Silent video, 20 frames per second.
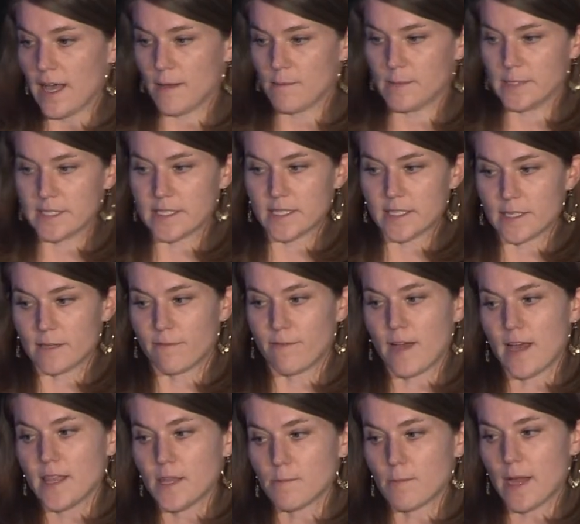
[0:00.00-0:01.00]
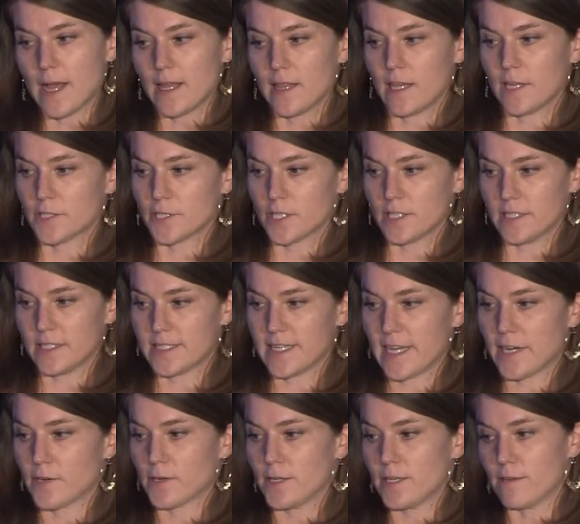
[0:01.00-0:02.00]
is to define the biological
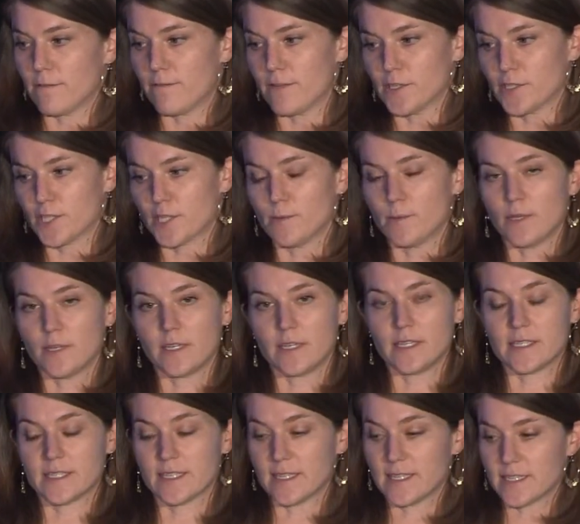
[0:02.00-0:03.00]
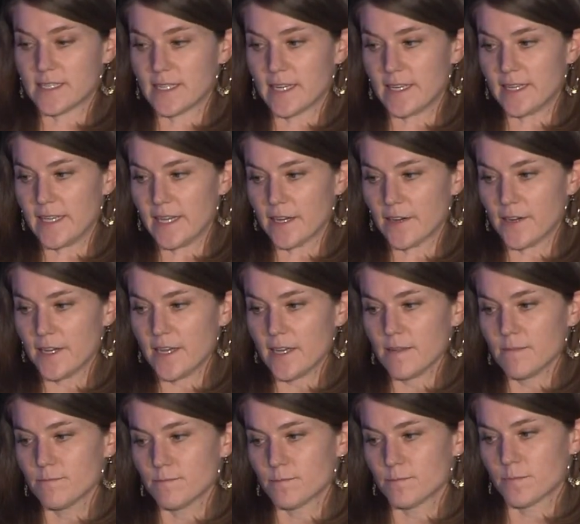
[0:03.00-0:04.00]
integrity of fish communities in the study
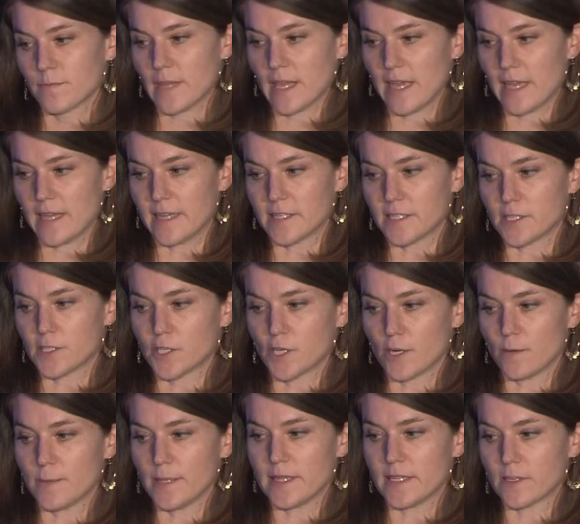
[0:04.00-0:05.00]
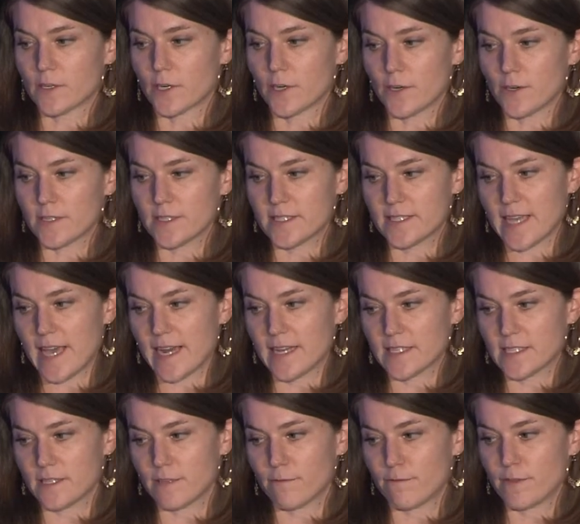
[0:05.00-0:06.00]
area, determine the current
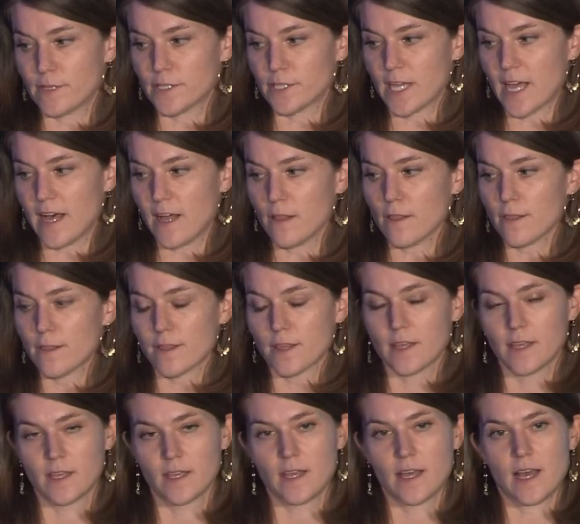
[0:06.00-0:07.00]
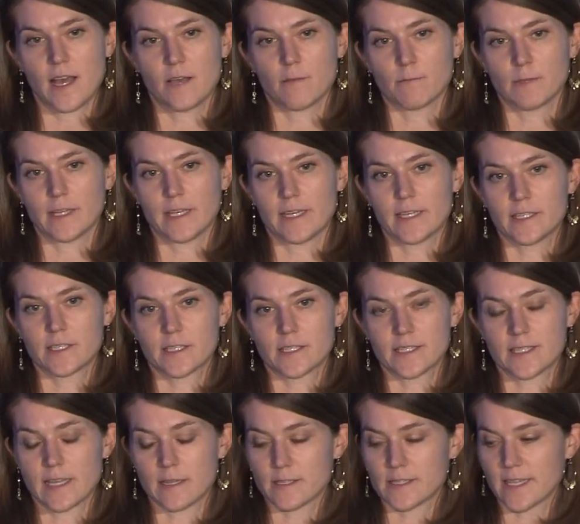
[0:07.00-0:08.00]
status of fish health related to
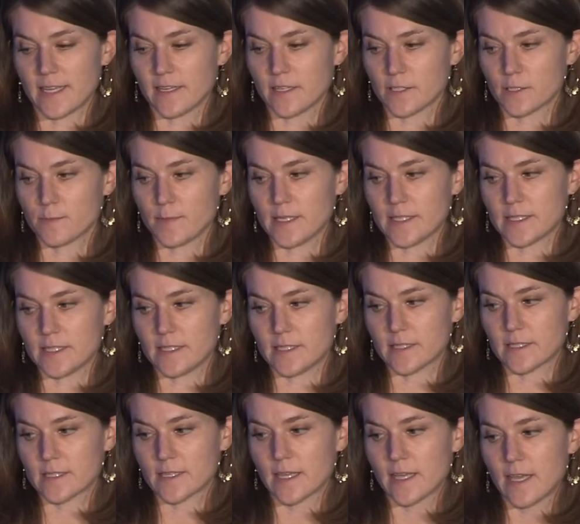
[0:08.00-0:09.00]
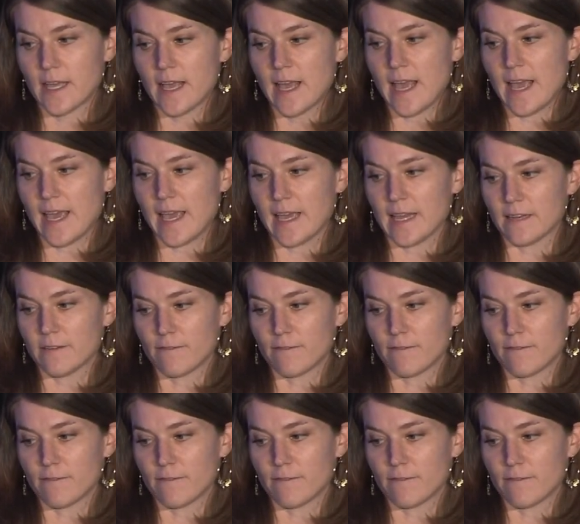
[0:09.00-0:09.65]
sentinel species and